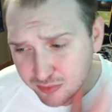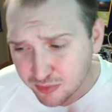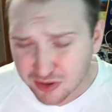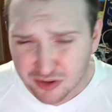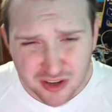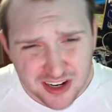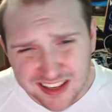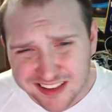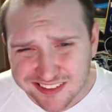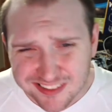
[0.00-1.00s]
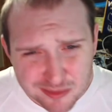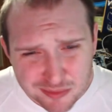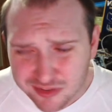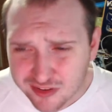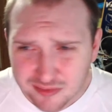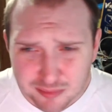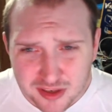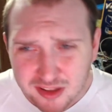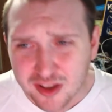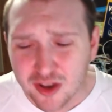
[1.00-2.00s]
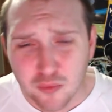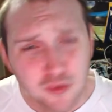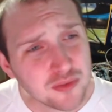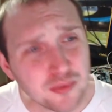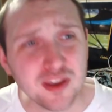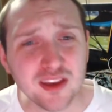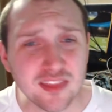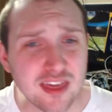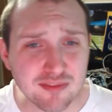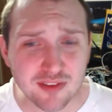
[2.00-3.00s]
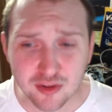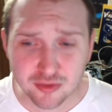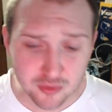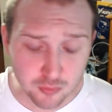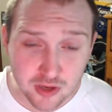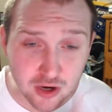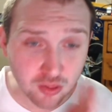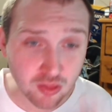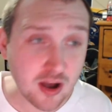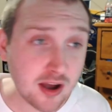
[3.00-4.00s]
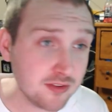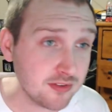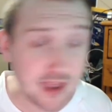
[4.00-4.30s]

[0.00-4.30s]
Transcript: We're creating some stuff, but once we get into that final third, we are lost.